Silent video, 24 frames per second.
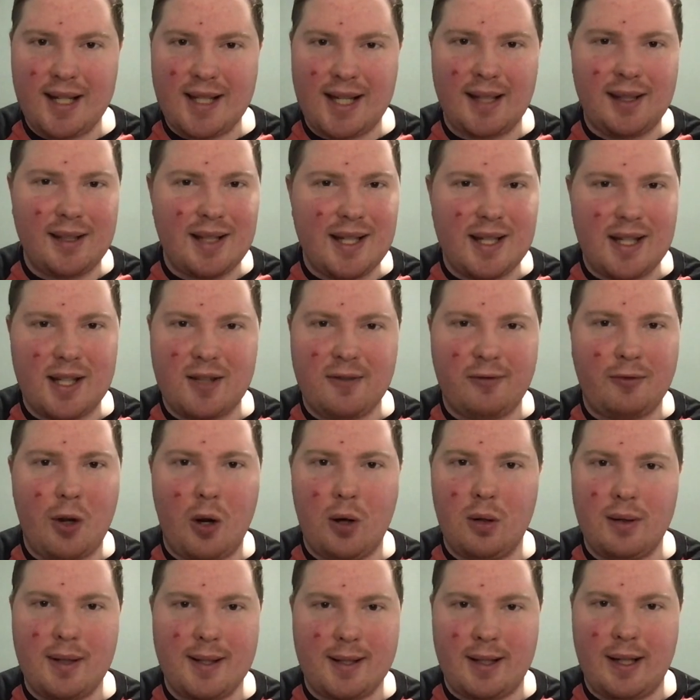at least as
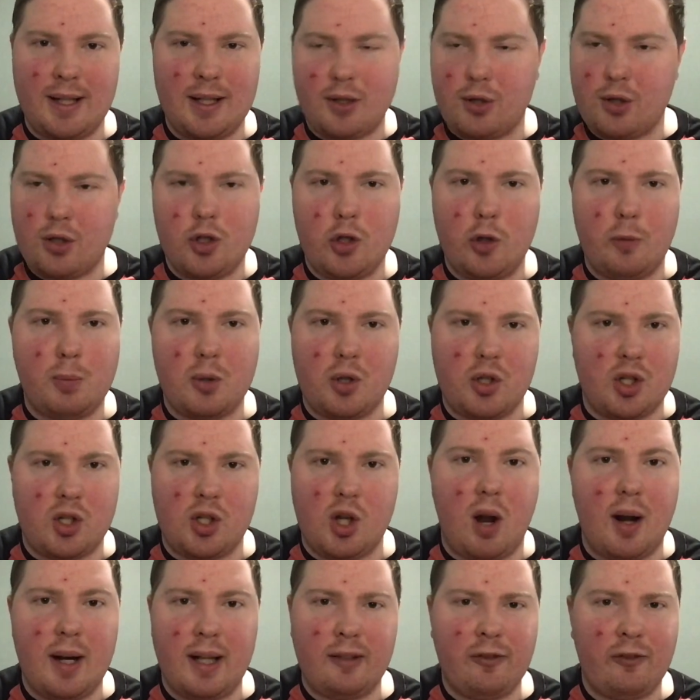far as like
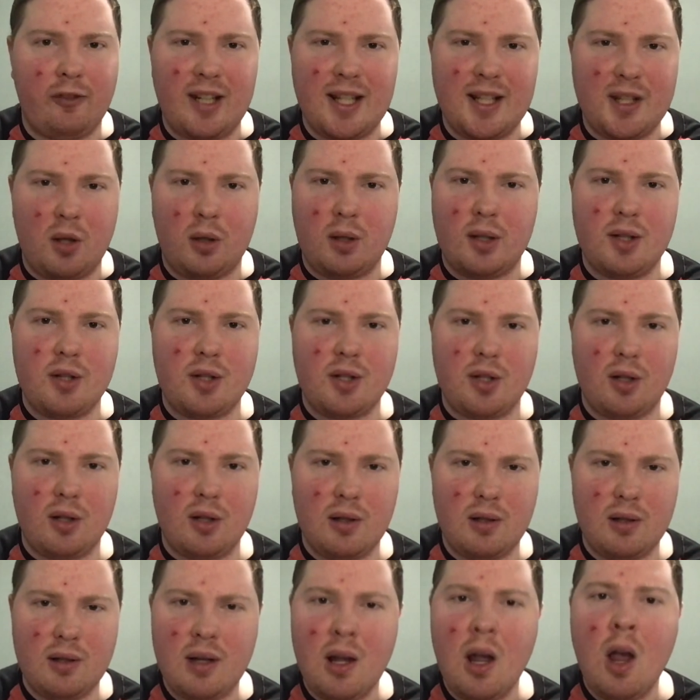supersonic feats are
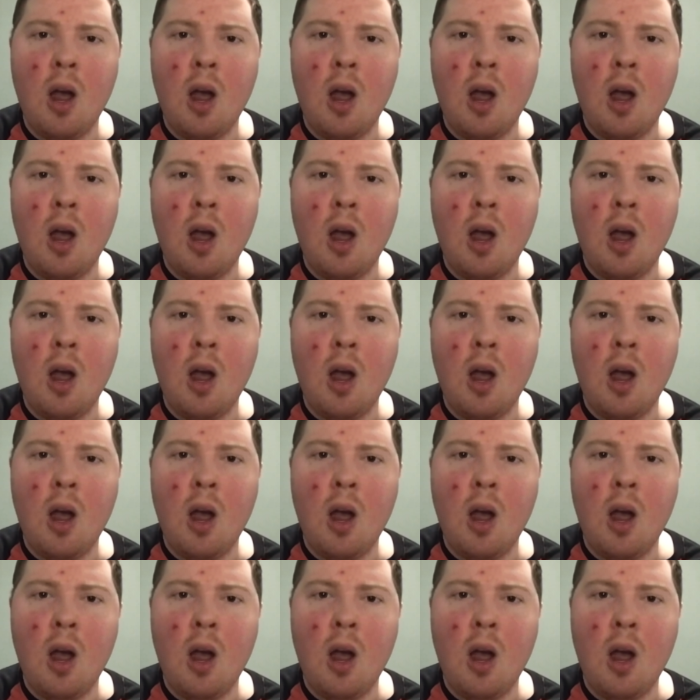concerned,